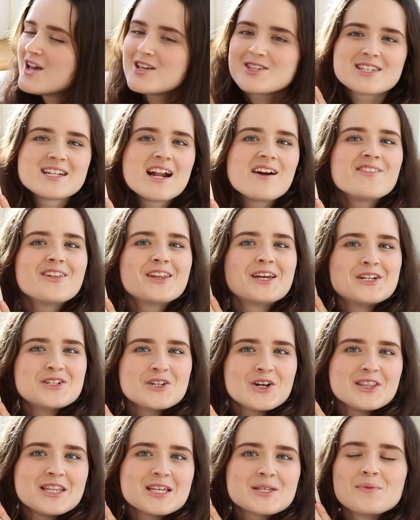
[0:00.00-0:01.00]
So definitely
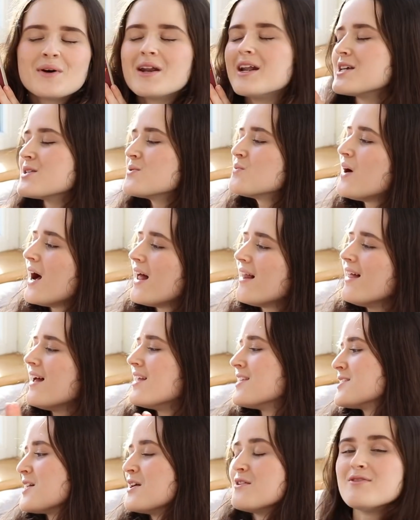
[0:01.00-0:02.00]
enjoyed this one as well,
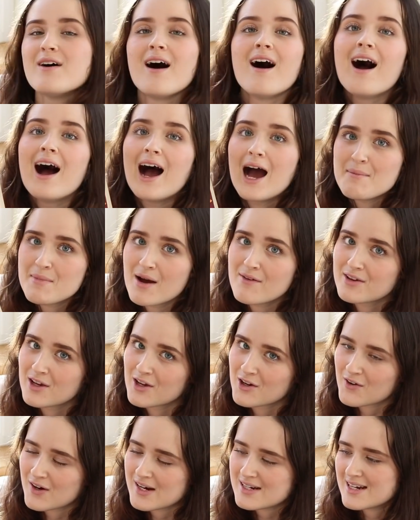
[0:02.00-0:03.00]
and so far I'm having a
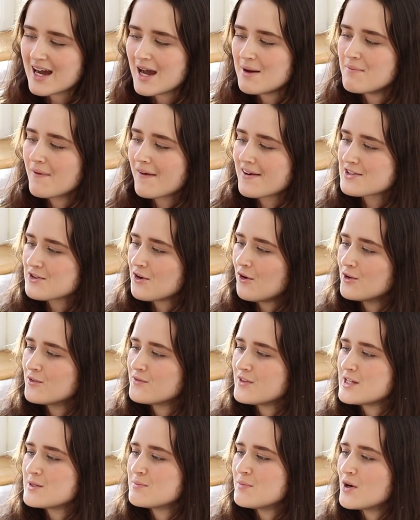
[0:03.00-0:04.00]
great time because all of
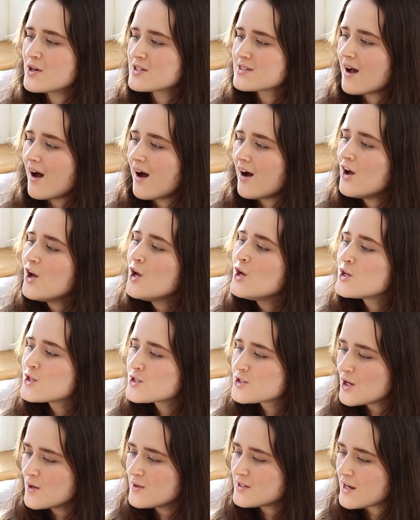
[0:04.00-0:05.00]
these books are
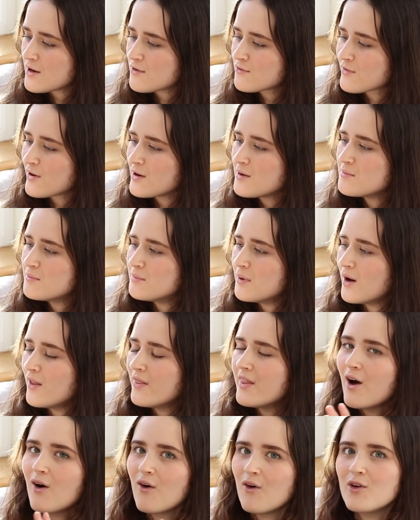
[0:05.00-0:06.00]
so different, but
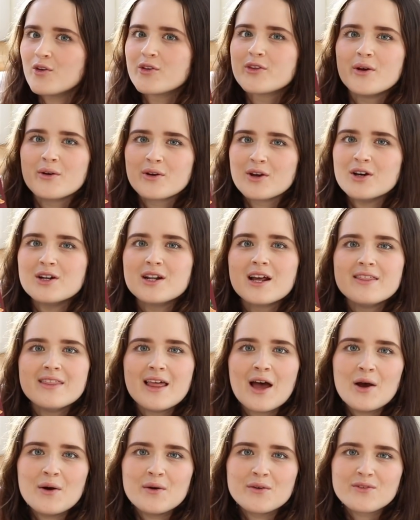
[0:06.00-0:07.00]
they're also good in
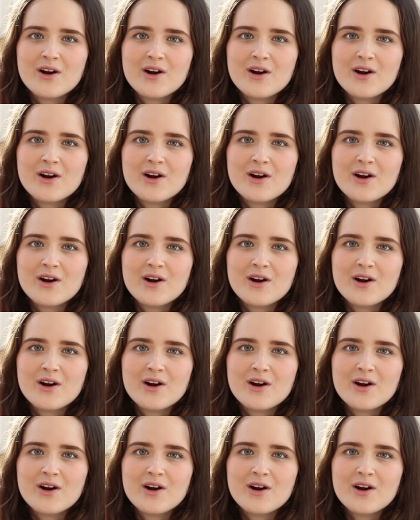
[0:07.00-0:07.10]
their own